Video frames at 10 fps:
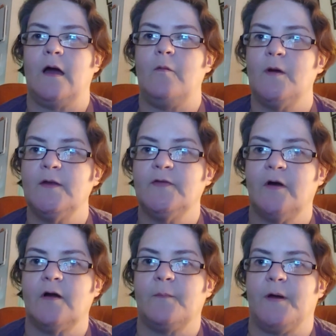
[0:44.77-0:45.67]
I want to
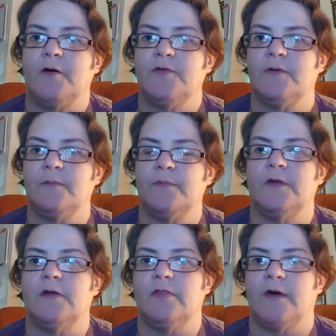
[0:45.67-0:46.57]
talk about
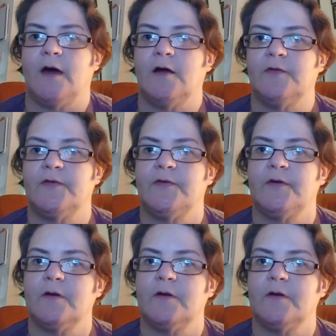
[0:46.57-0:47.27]
something that